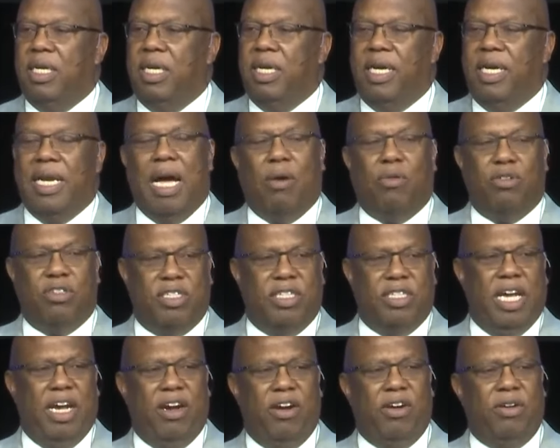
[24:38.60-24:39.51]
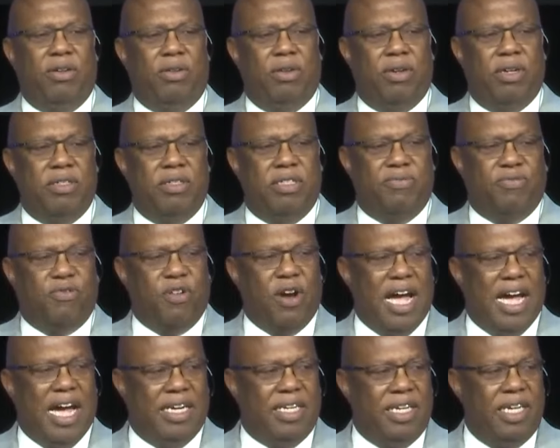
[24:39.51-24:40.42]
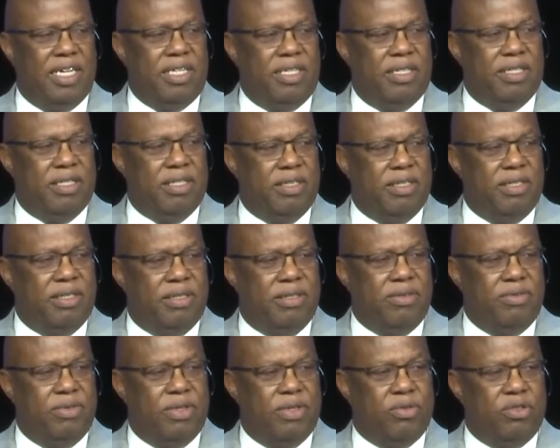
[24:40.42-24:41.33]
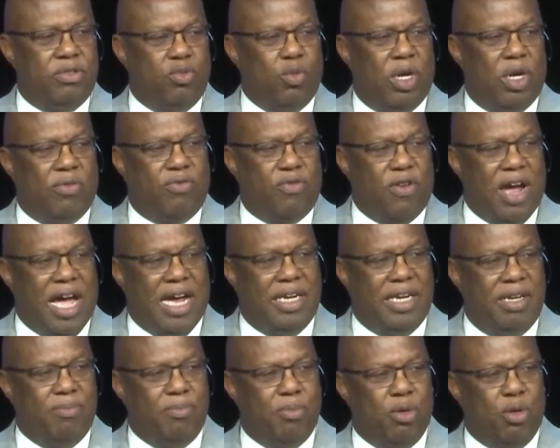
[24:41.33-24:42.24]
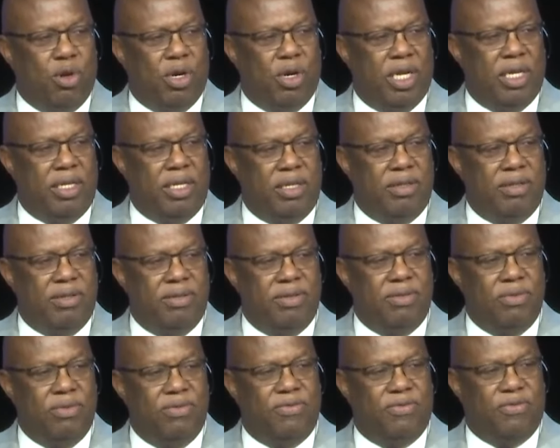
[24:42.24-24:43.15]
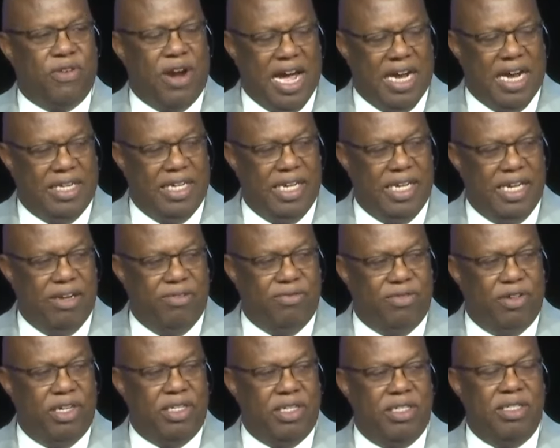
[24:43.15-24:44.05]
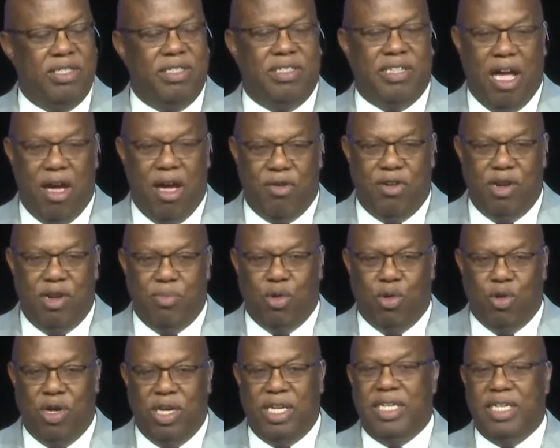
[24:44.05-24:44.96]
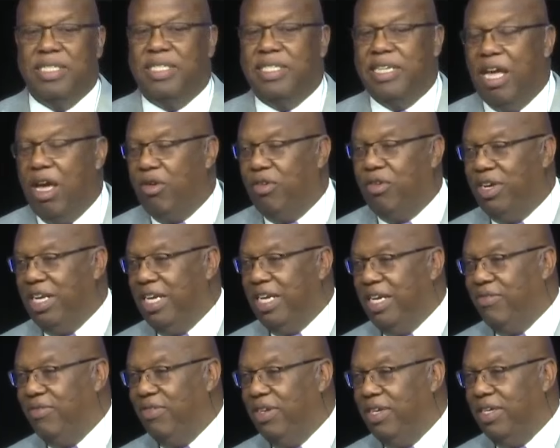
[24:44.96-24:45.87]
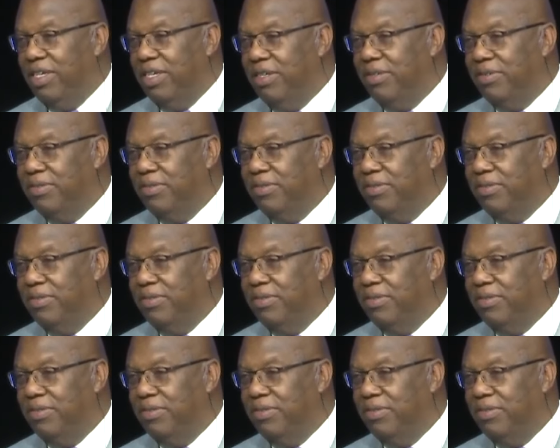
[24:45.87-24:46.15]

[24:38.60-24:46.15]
And I was there on a Friday. It was one Friday morning, Friday evening, Saturday morning, and Saturday evening.